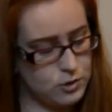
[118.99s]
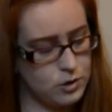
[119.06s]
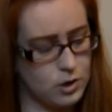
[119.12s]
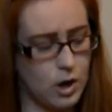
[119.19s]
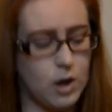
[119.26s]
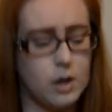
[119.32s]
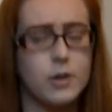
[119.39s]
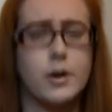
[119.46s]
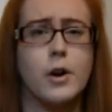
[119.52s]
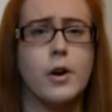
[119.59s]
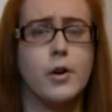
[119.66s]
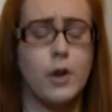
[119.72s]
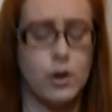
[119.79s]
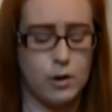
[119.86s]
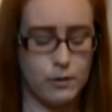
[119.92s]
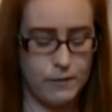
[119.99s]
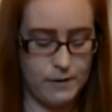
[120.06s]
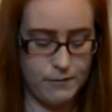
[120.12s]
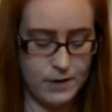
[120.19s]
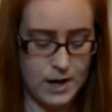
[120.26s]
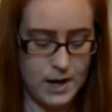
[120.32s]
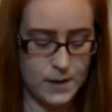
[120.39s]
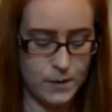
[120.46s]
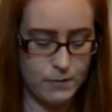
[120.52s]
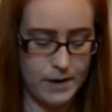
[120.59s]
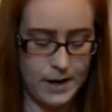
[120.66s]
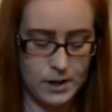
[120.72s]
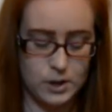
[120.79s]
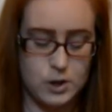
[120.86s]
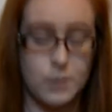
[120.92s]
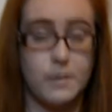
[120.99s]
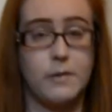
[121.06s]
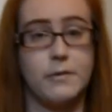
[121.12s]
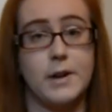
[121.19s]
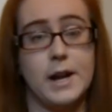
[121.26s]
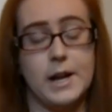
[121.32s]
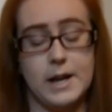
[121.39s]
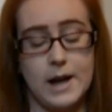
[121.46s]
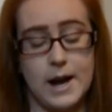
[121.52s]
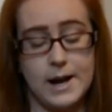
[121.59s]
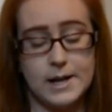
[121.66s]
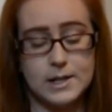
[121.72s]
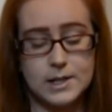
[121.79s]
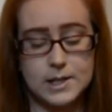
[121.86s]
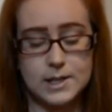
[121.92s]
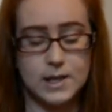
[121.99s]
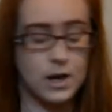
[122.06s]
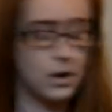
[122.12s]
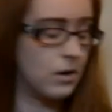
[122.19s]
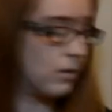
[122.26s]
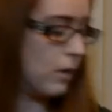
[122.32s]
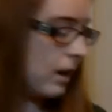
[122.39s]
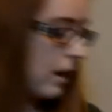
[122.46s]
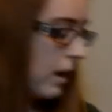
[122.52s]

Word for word: dollar or a dollar fifty, and they're regular twelve ninety-nine. So